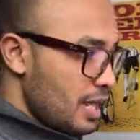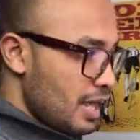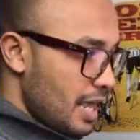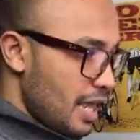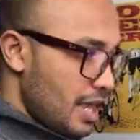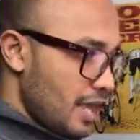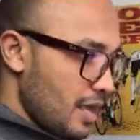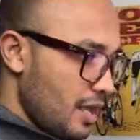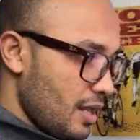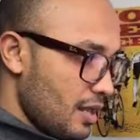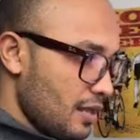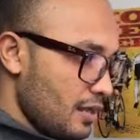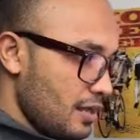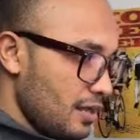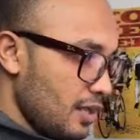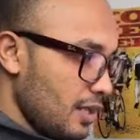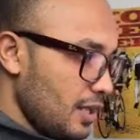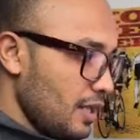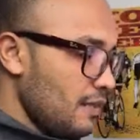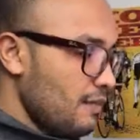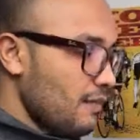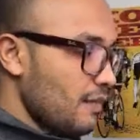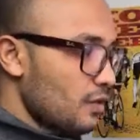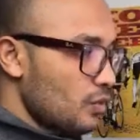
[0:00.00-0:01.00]
and
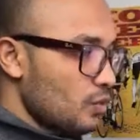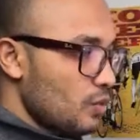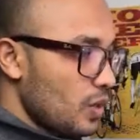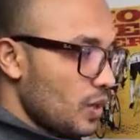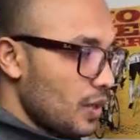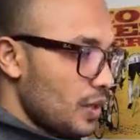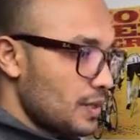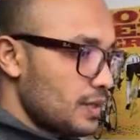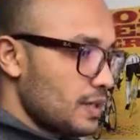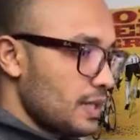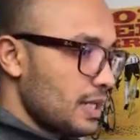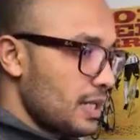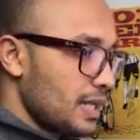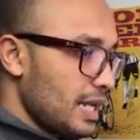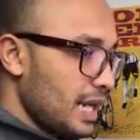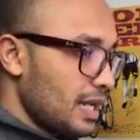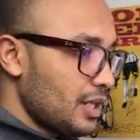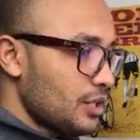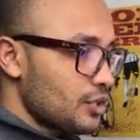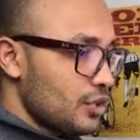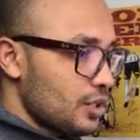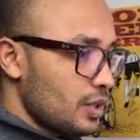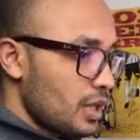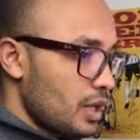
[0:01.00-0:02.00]
if it was an
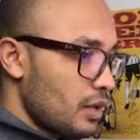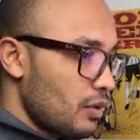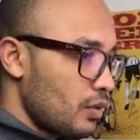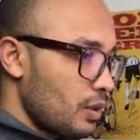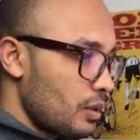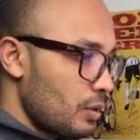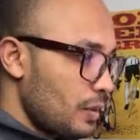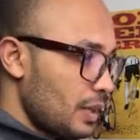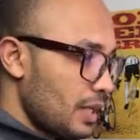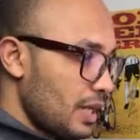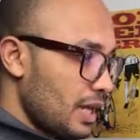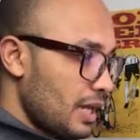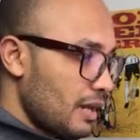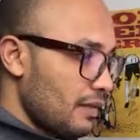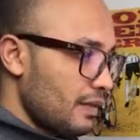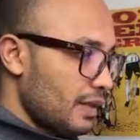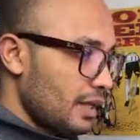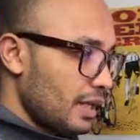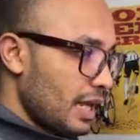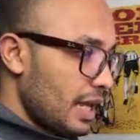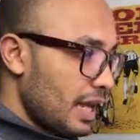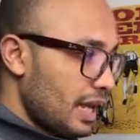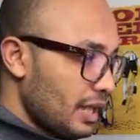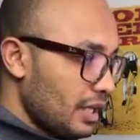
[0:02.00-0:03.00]
action that would be having
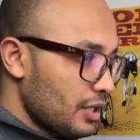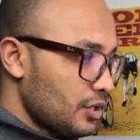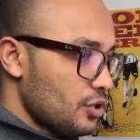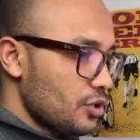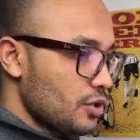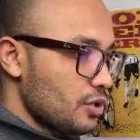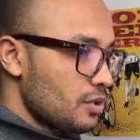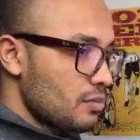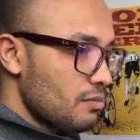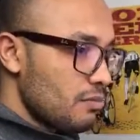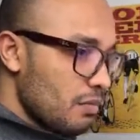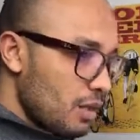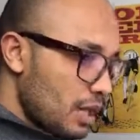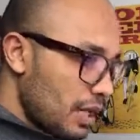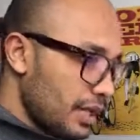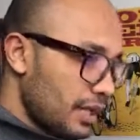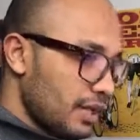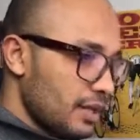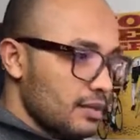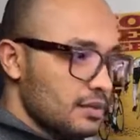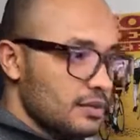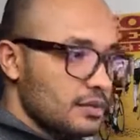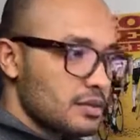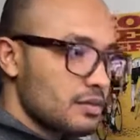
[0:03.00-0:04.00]
action my
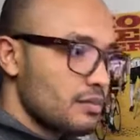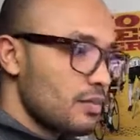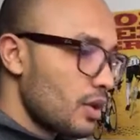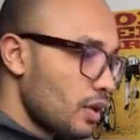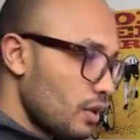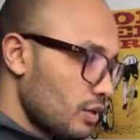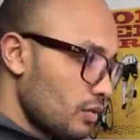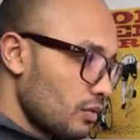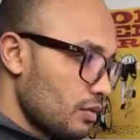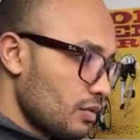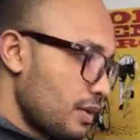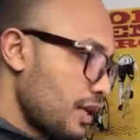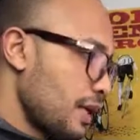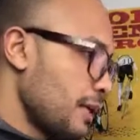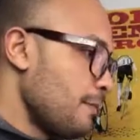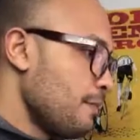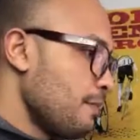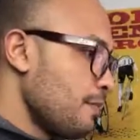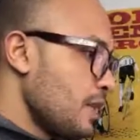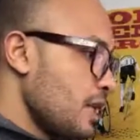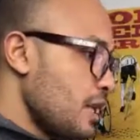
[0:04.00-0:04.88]
custom hook, right?